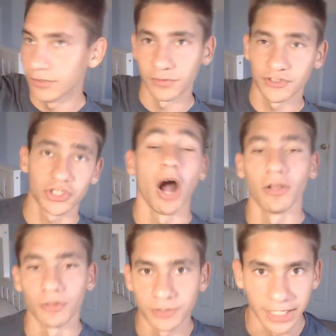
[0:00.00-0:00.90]

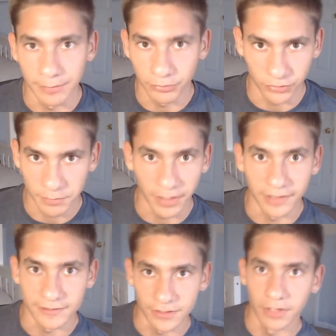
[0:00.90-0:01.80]
scholar type
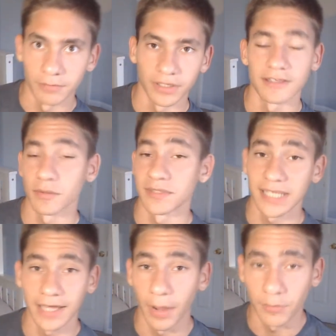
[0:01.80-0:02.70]
response, because
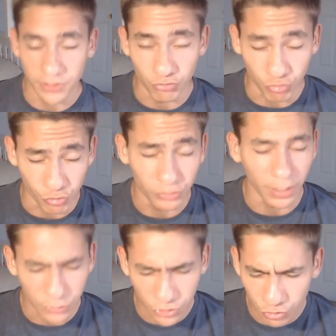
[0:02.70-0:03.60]
I
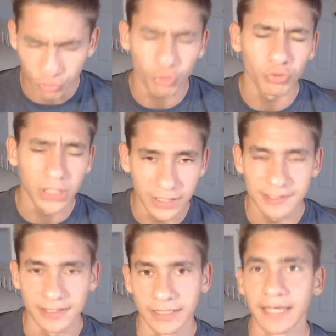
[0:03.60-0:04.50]
was truly
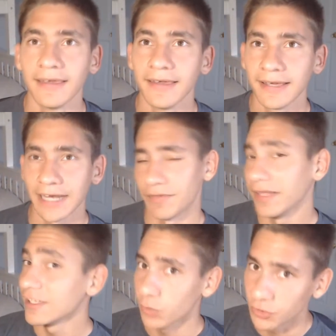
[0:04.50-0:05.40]
listening. And I think
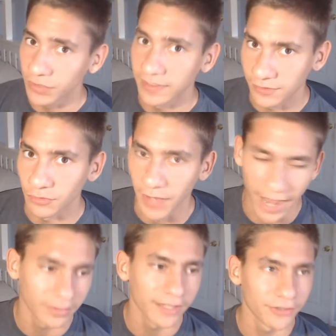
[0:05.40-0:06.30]
that's what you need to do.
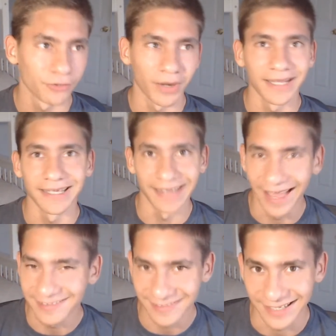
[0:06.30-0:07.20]
Act like you're writing an
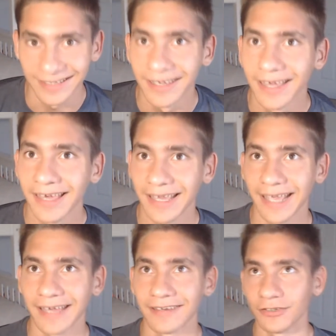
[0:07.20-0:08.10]
essay
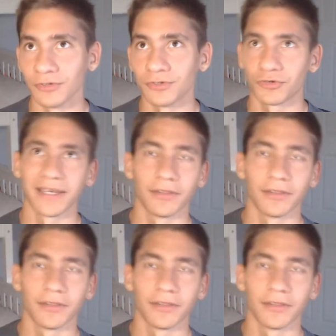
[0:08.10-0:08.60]
and you're trying to,